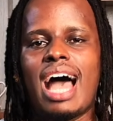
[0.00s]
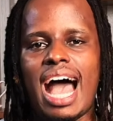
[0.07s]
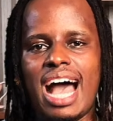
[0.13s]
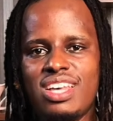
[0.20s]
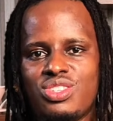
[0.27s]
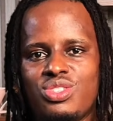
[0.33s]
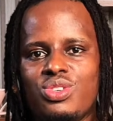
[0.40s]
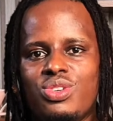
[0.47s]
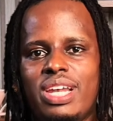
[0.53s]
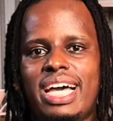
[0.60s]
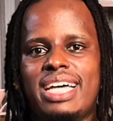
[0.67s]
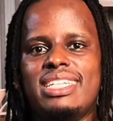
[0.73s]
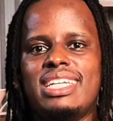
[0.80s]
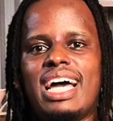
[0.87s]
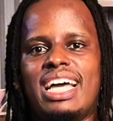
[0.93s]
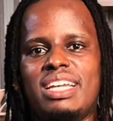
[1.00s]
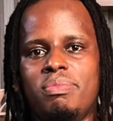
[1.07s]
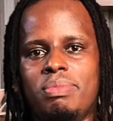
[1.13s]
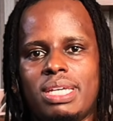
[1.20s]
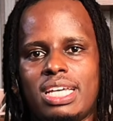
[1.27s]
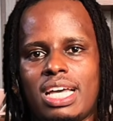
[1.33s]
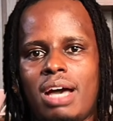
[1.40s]
As you learn
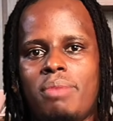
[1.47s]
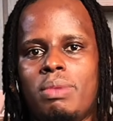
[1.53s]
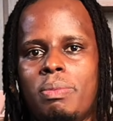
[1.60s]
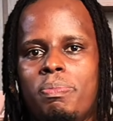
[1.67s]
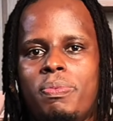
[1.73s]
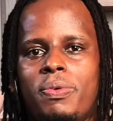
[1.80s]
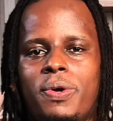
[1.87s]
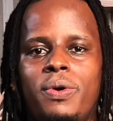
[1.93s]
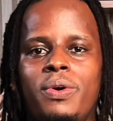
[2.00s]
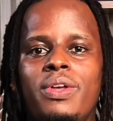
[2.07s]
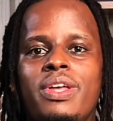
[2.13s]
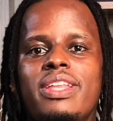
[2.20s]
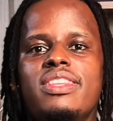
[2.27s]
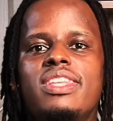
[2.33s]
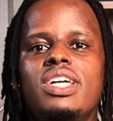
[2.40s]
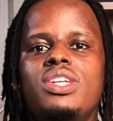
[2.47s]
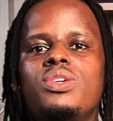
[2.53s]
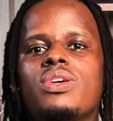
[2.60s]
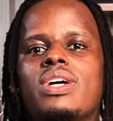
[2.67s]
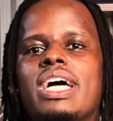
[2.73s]
and become a pro, then you